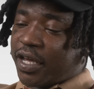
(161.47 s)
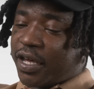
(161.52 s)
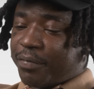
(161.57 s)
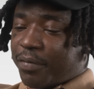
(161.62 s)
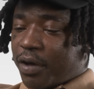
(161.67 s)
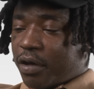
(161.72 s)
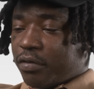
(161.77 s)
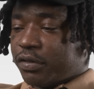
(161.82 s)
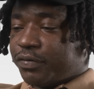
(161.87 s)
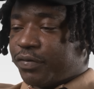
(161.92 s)

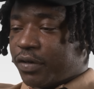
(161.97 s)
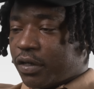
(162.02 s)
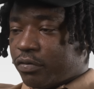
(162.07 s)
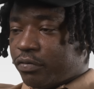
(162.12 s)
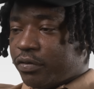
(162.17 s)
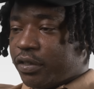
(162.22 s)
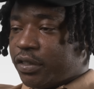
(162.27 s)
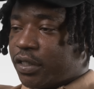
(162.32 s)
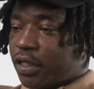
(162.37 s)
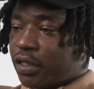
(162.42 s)
everybody was fucking
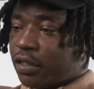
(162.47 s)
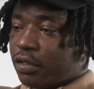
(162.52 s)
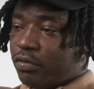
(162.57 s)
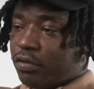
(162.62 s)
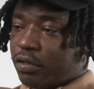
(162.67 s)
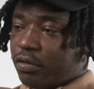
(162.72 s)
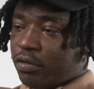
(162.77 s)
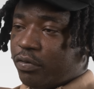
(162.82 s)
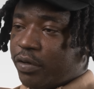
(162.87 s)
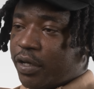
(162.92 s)
with each other. You
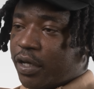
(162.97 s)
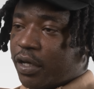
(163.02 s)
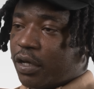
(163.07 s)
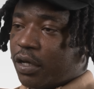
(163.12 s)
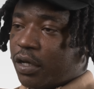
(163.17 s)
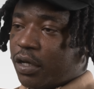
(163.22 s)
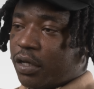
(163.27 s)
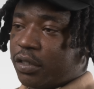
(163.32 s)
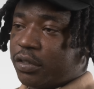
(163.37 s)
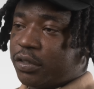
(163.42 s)
know, you had
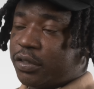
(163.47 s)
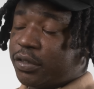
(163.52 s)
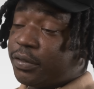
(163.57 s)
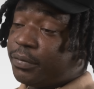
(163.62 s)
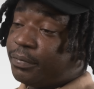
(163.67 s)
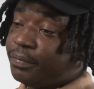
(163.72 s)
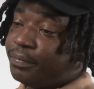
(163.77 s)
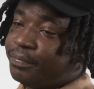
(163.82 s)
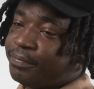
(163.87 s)
us,